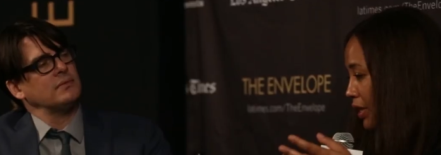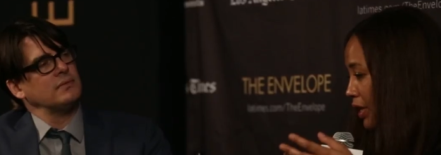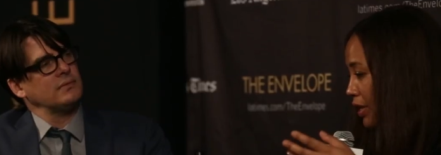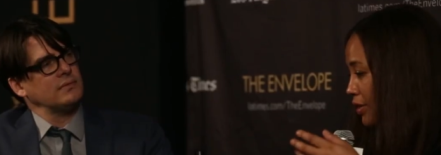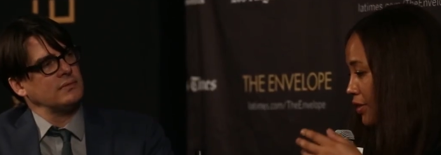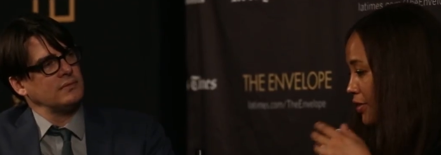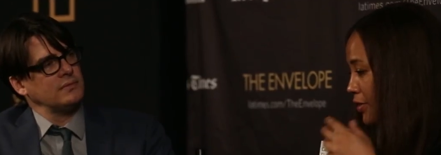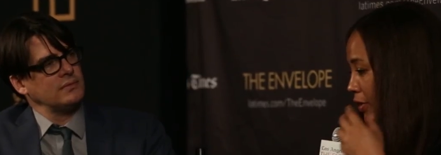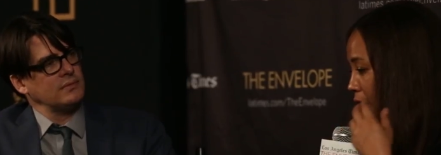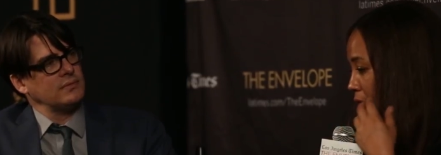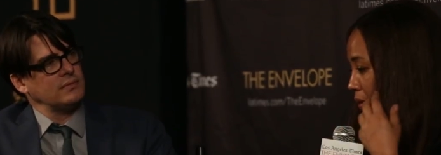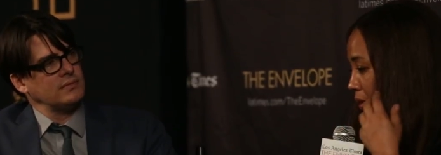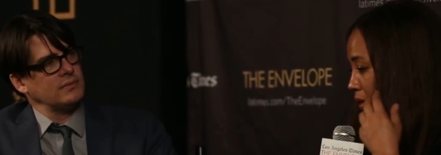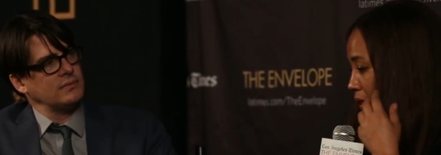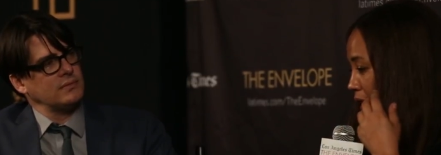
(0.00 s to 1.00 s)
Speaker 1: nuns.
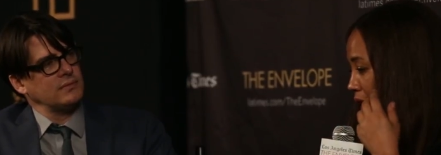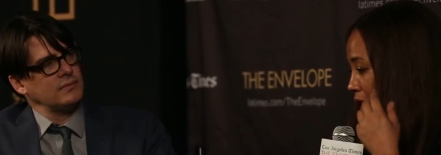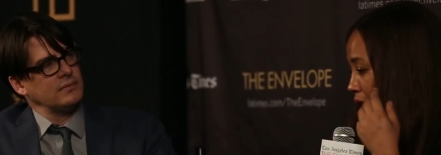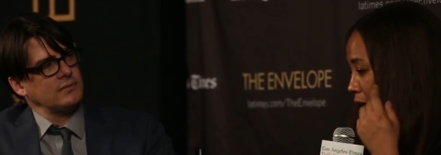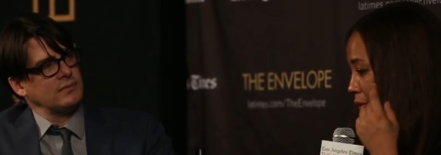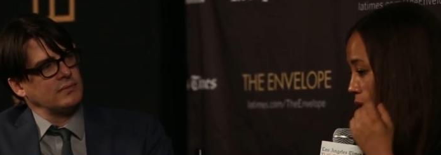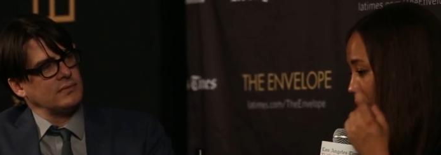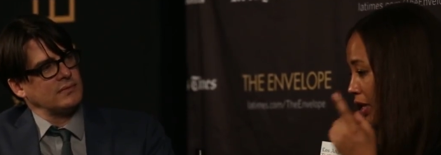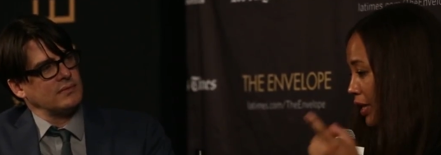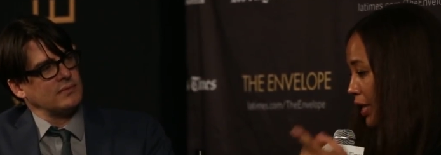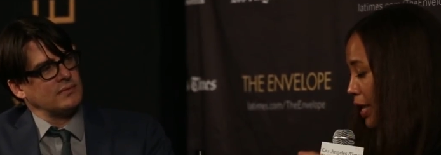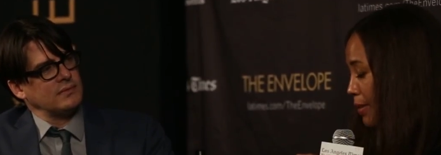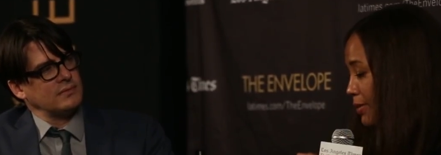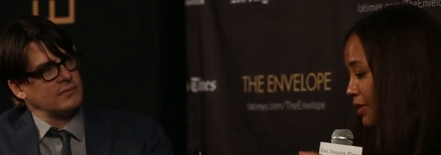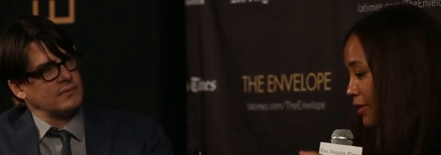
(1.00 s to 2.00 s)
So then I went on
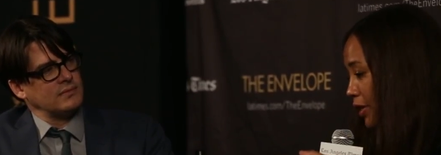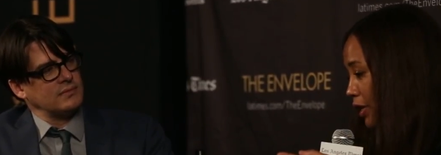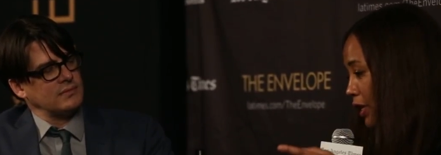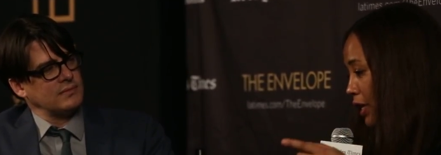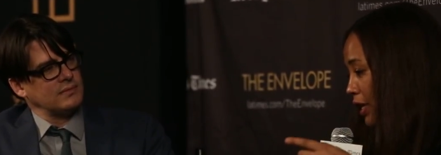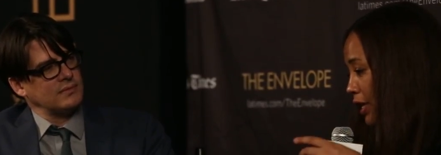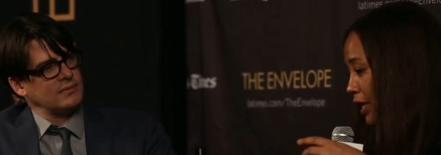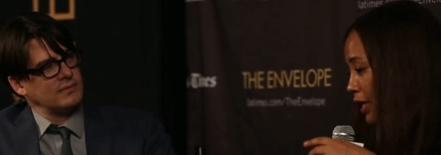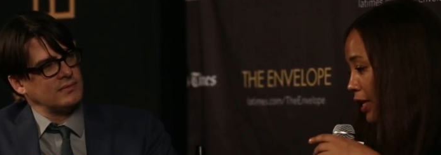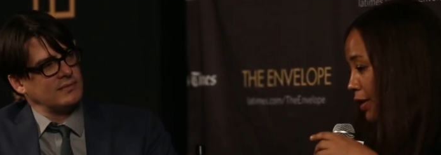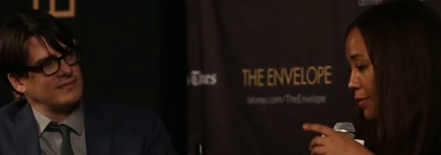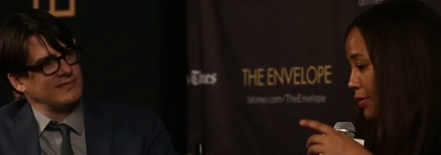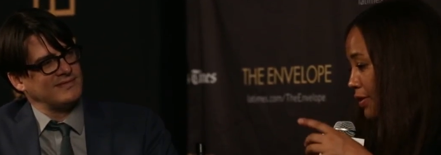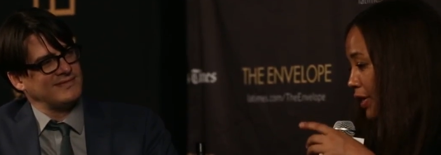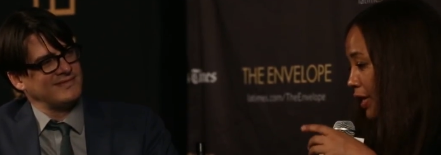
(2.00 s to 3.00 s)
Amazon and I
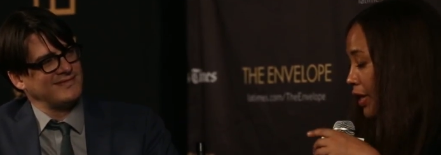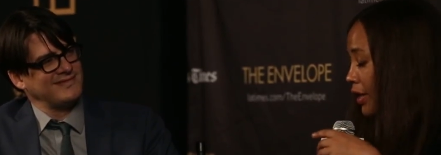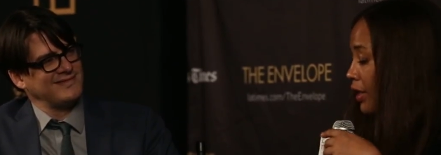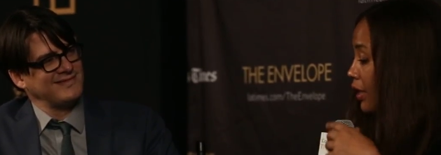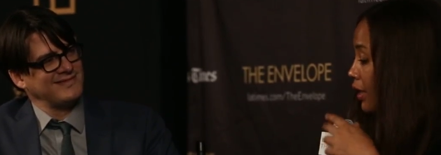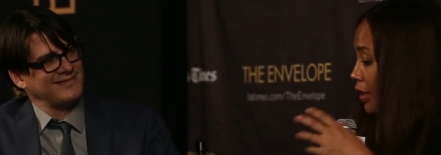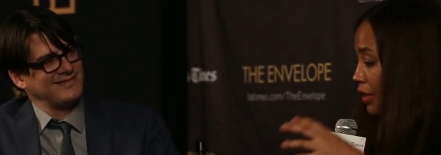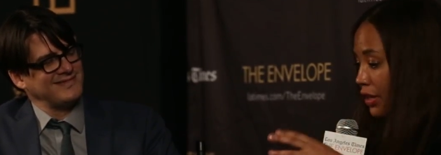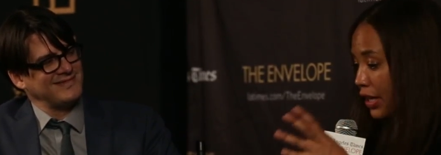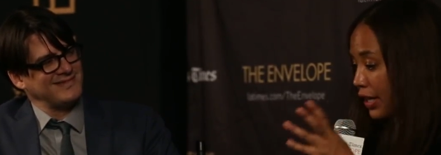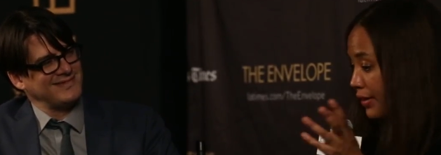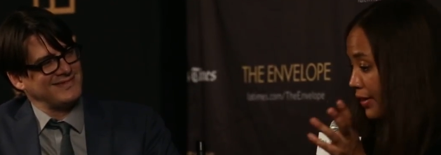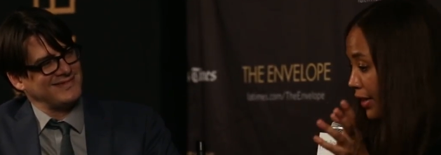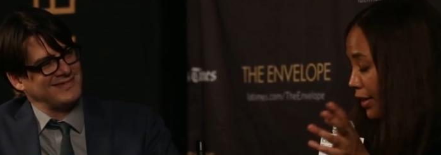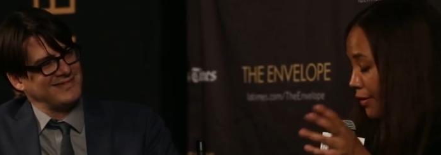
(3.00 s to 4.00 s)
was like not
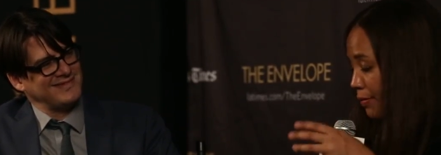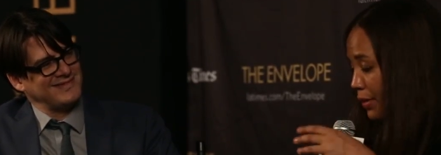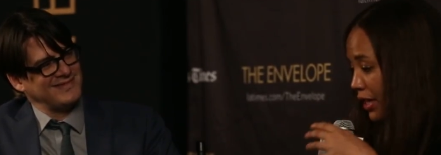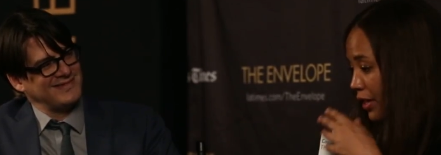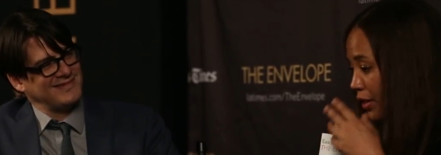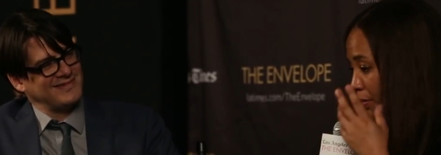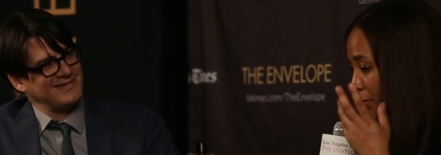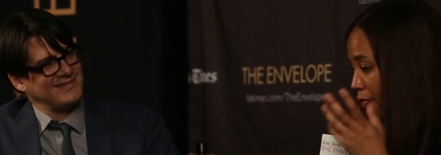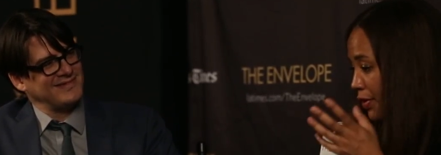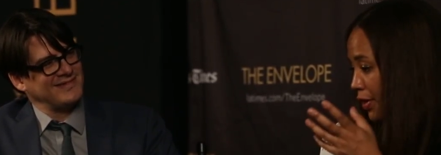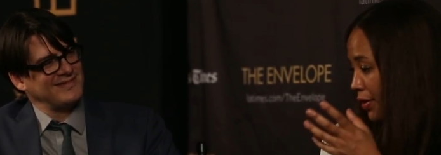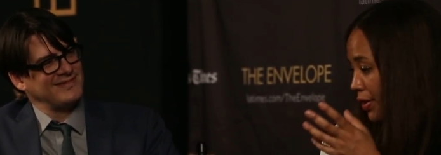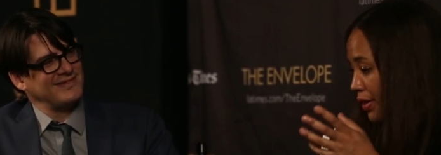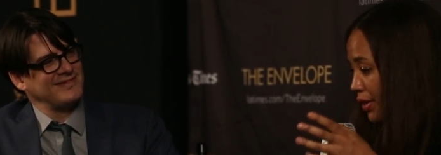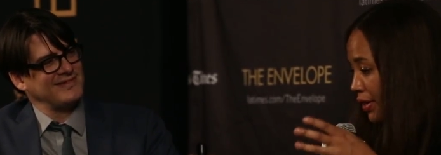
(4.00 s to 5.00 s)
thinking of making a movie or
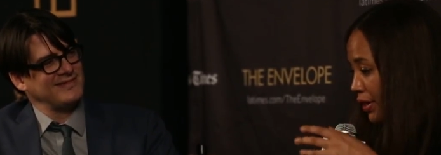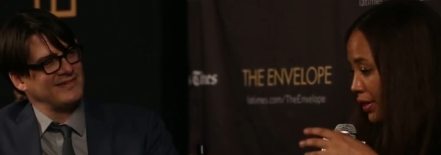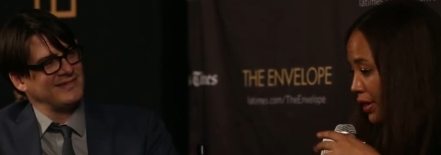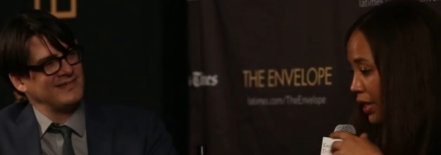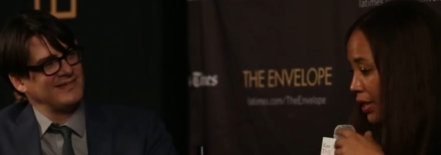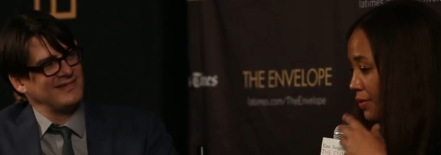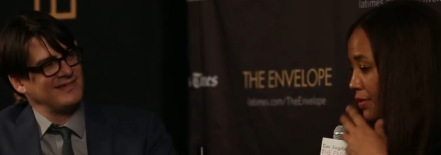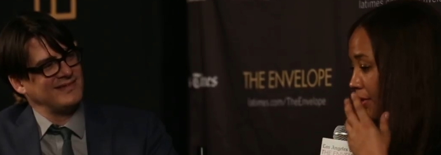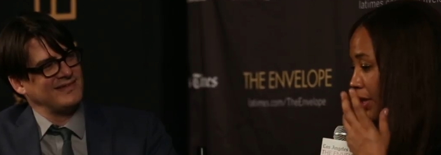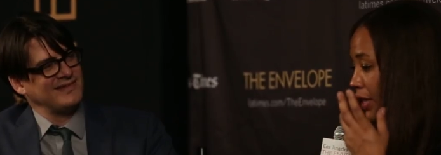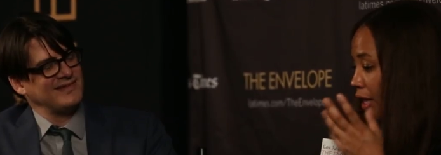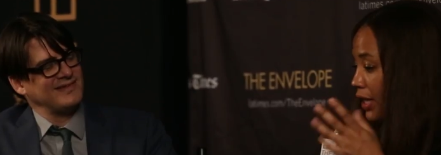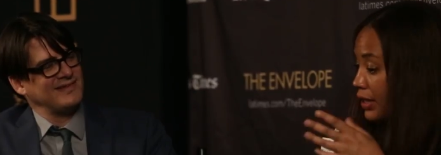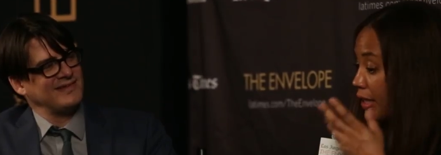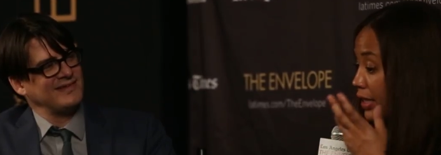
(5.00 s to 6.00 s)
anything like that. I was like
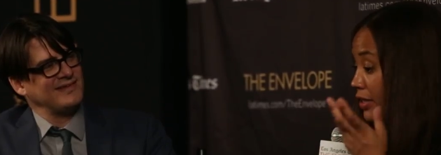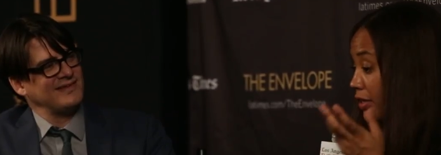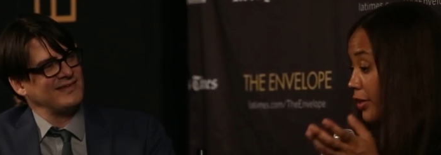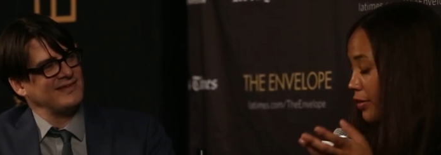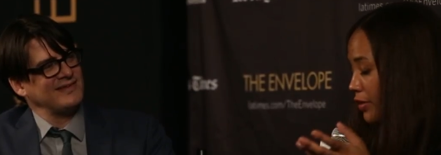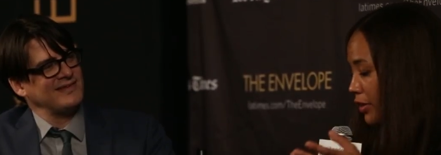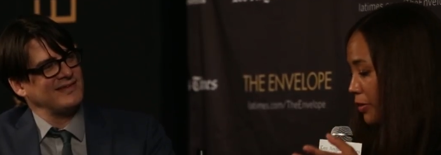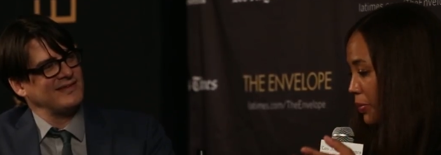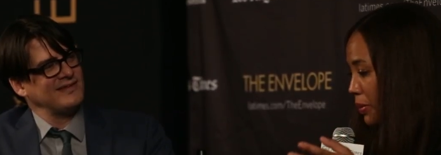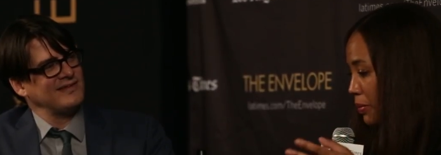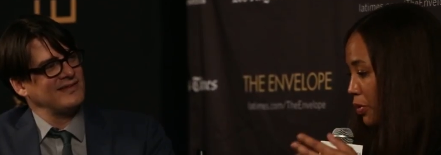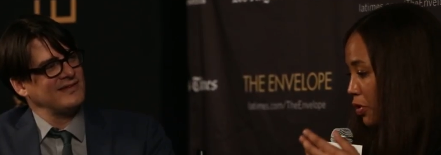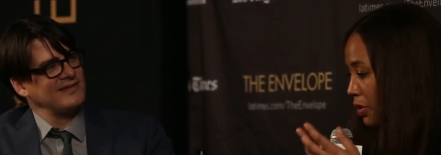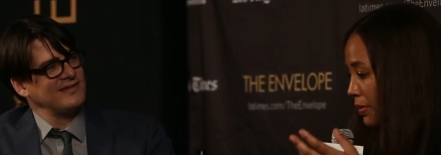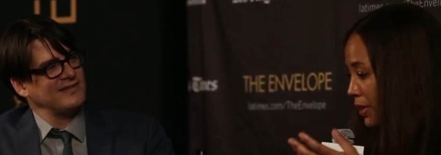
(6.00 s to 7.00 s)
I'd like to know a little bit
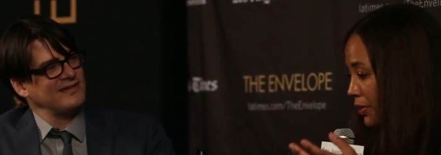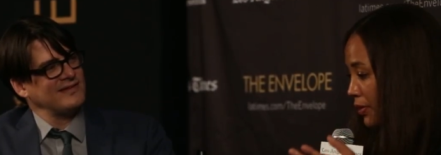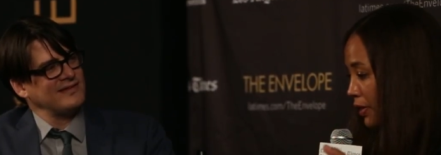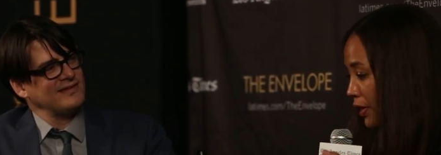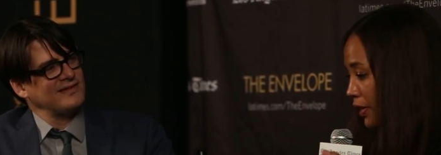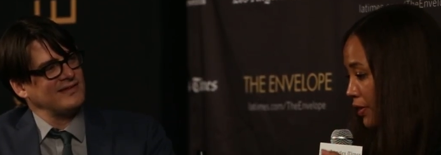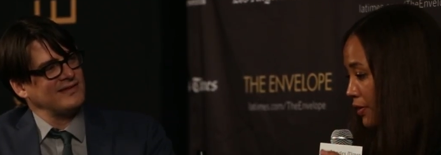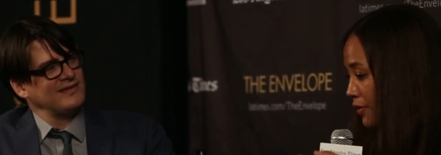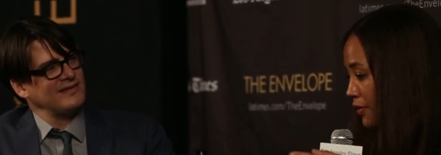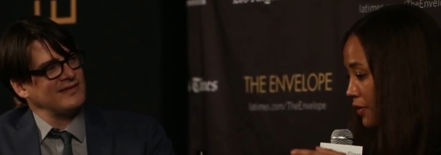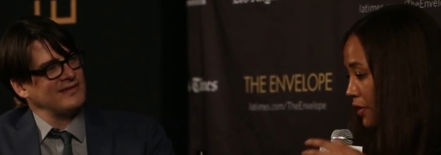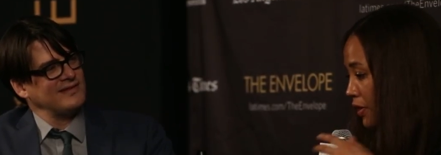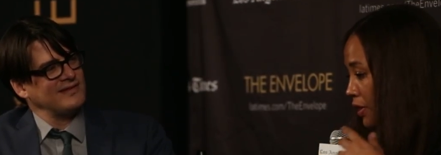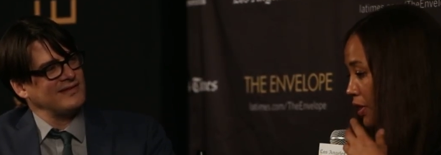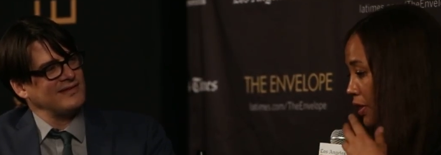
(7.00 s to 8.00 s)
more about nuns